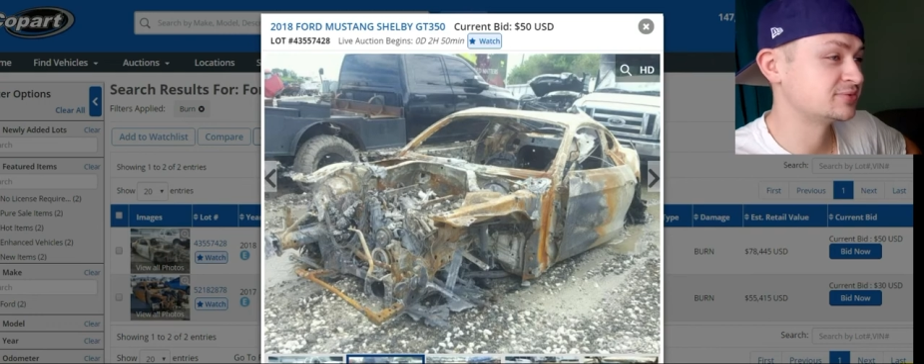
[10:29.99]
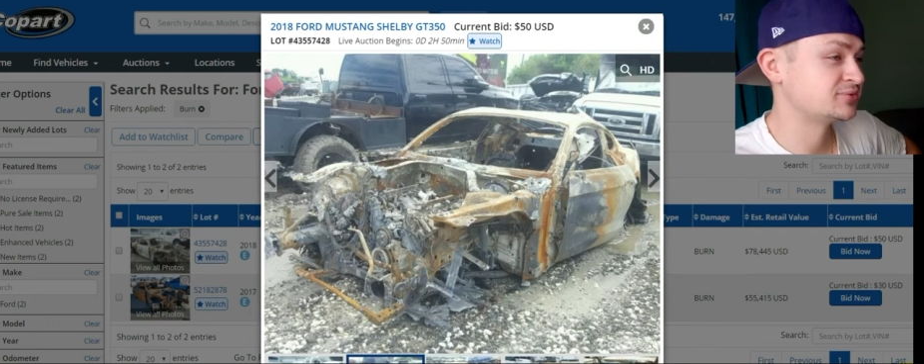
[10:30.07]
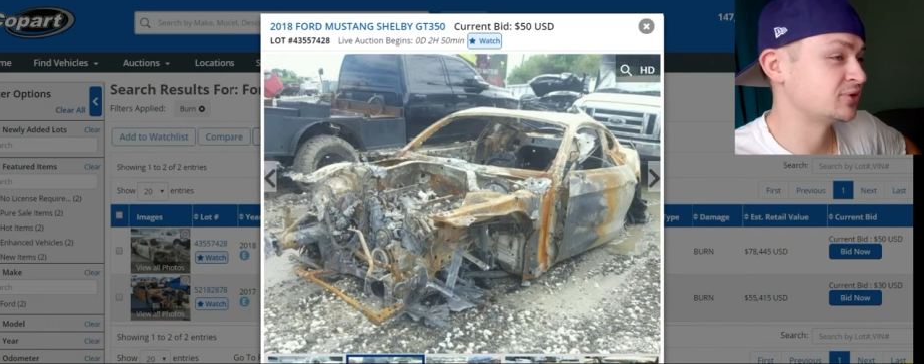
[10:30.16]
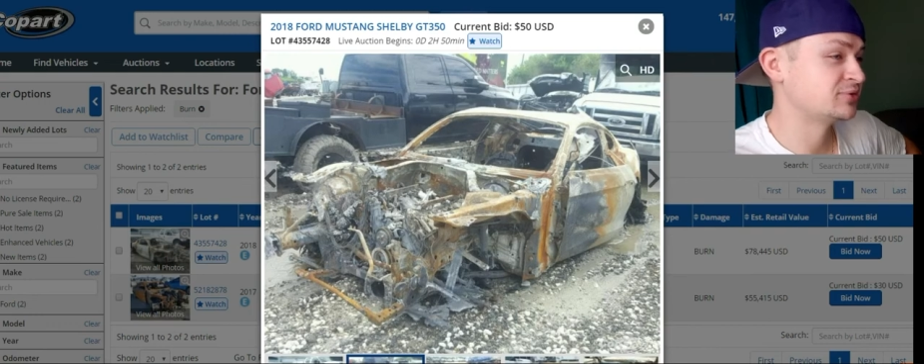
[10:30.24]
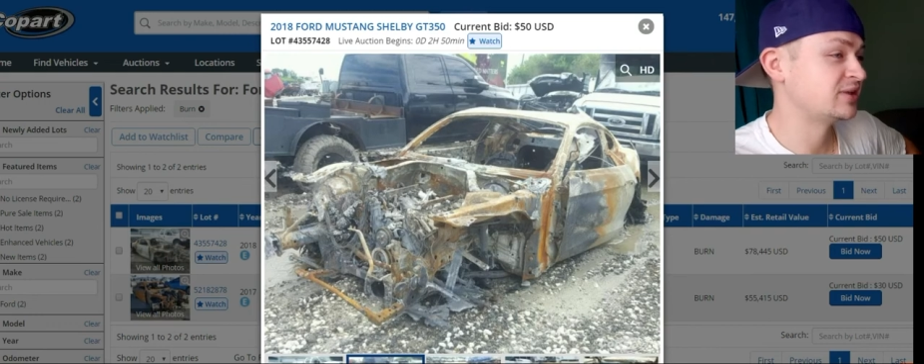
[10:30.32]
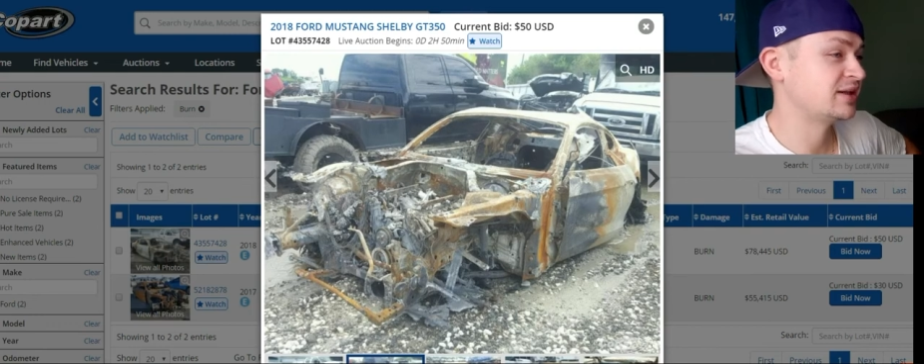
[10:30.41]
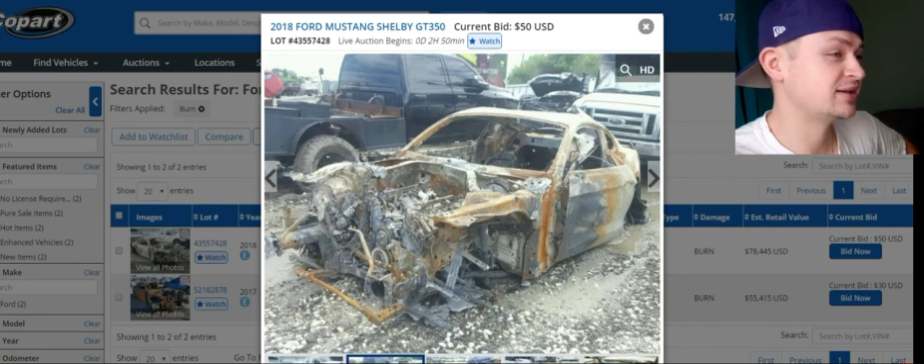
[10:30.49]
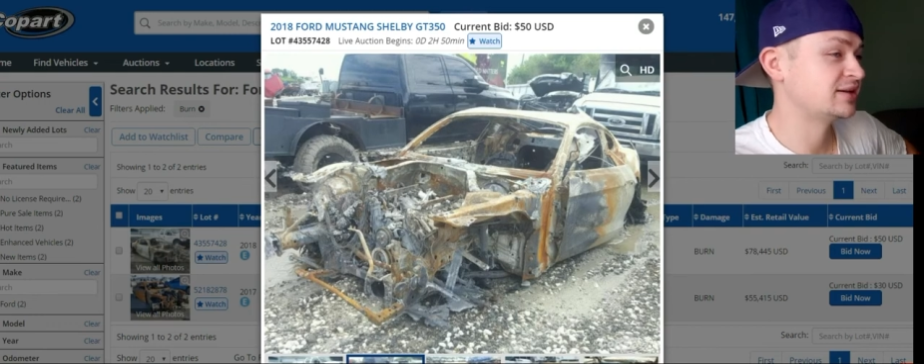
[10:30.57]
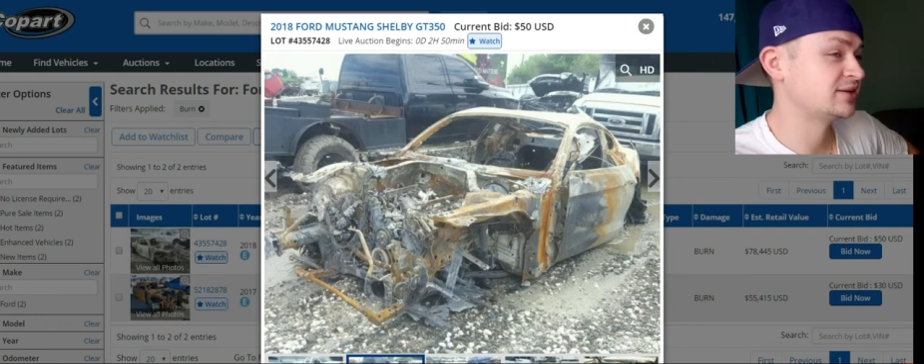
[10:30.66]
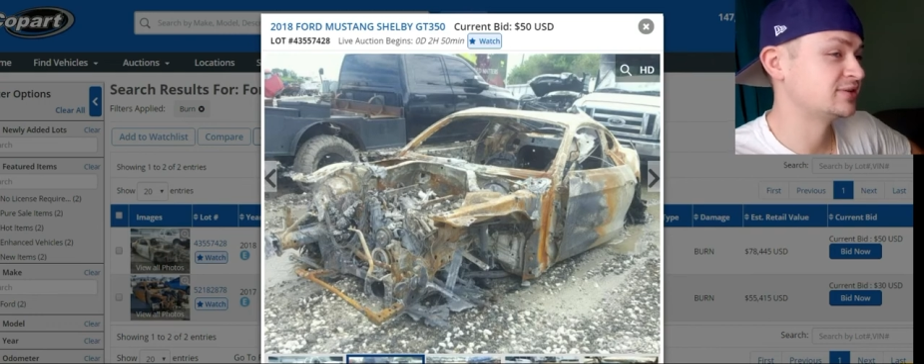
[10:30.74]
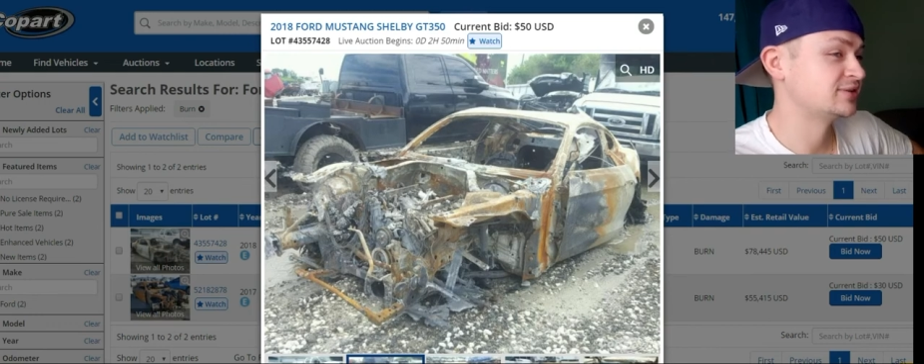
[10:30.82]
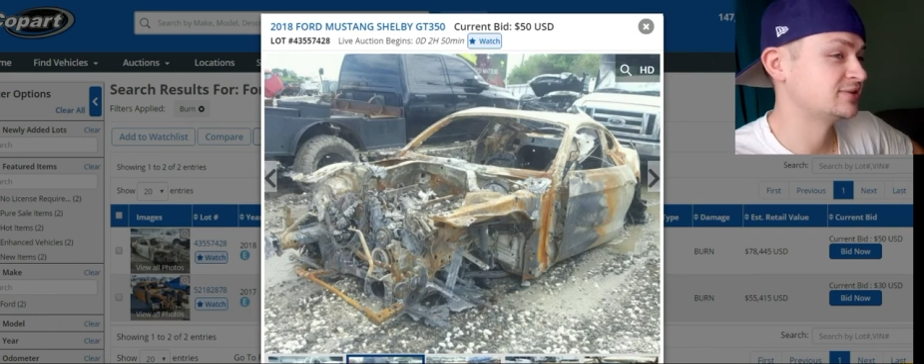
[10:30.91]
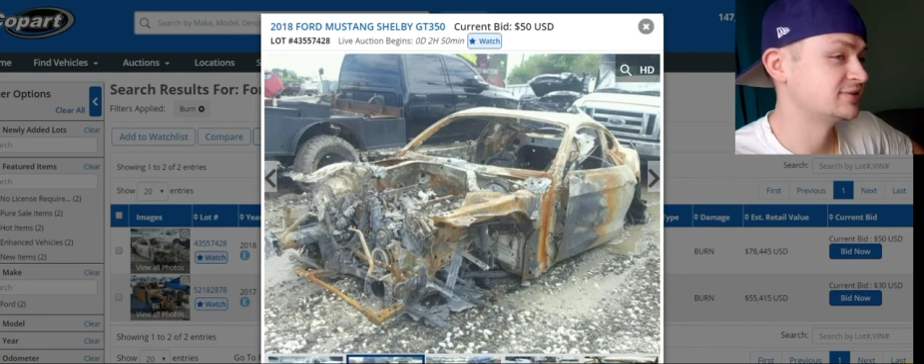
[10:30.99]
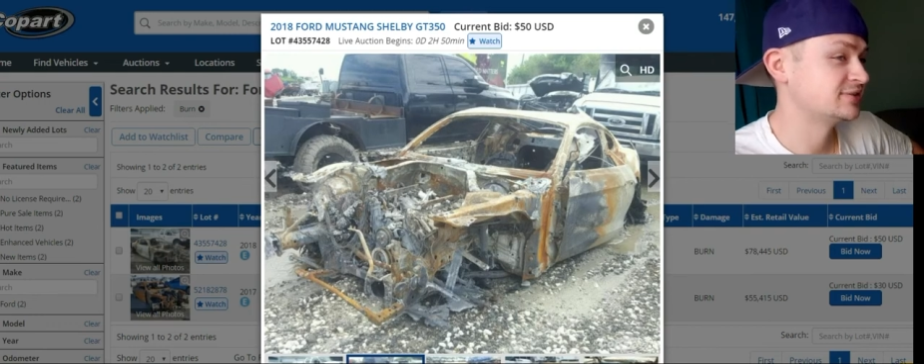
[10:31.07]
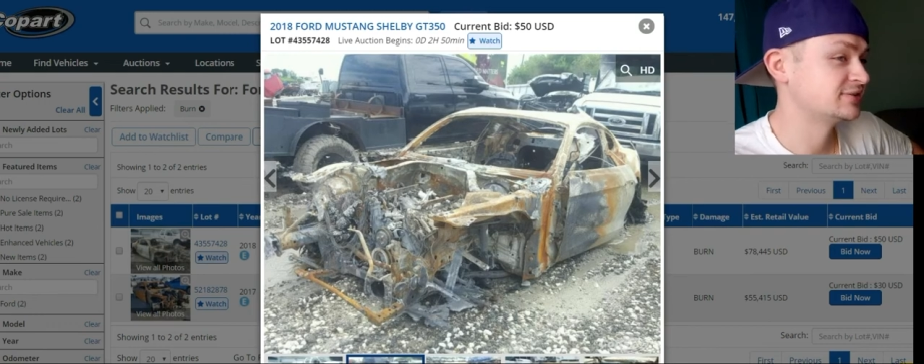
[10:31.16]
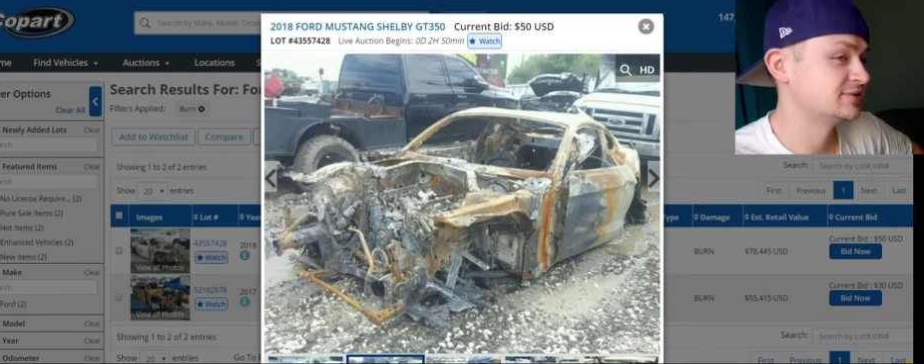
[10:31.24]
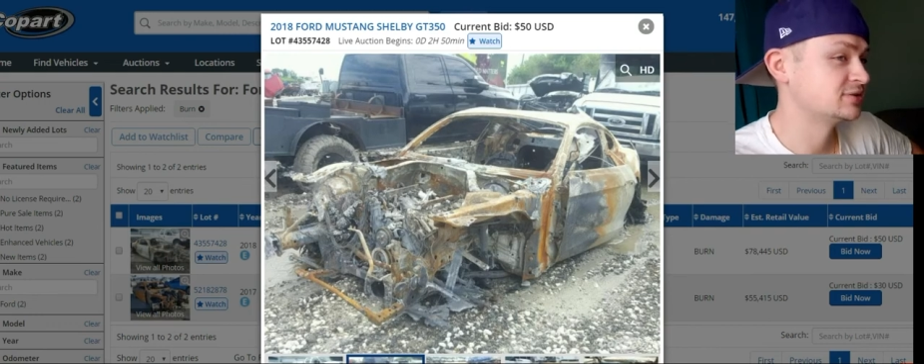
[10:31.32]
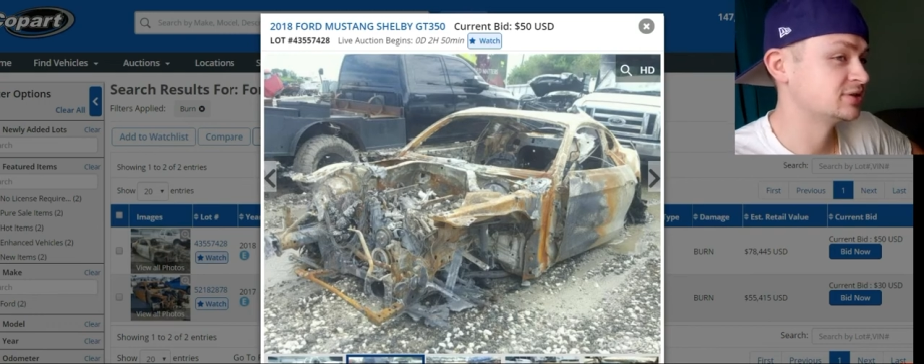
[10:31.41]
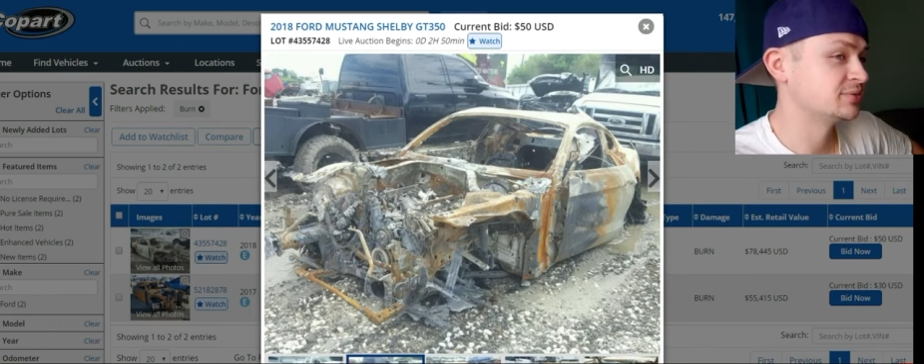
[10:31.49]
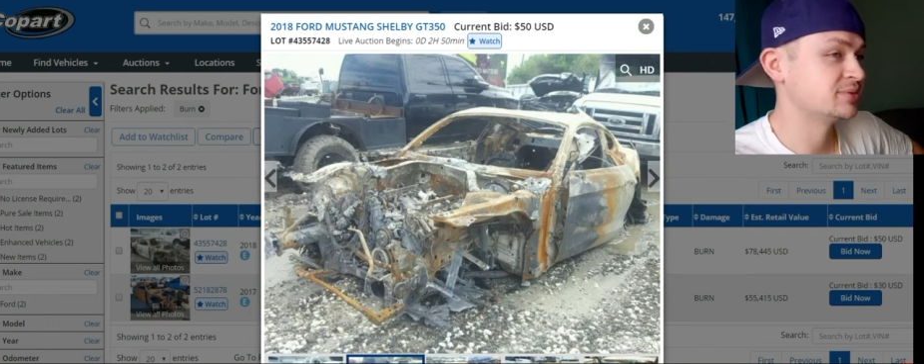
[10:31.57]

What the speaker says: Don't take your